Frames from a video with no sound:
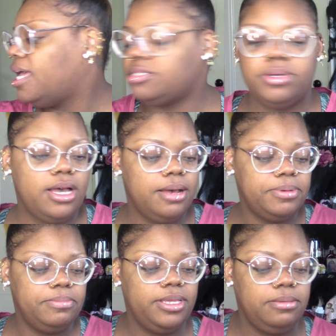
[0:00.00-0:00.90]
has been
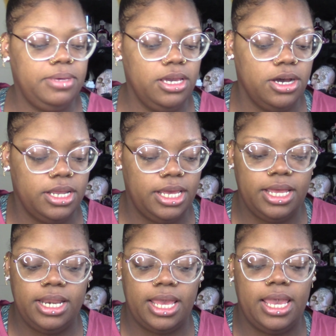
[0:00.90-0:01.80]
complimenting me on
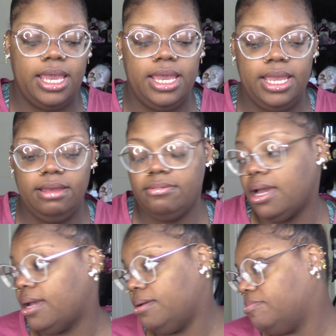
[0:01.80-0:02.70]
it and
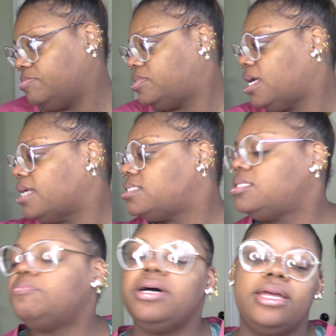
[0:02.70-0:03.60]
I am
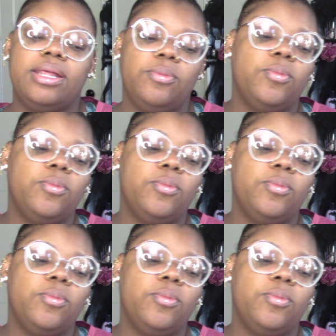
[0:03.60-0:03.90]
obsessed. But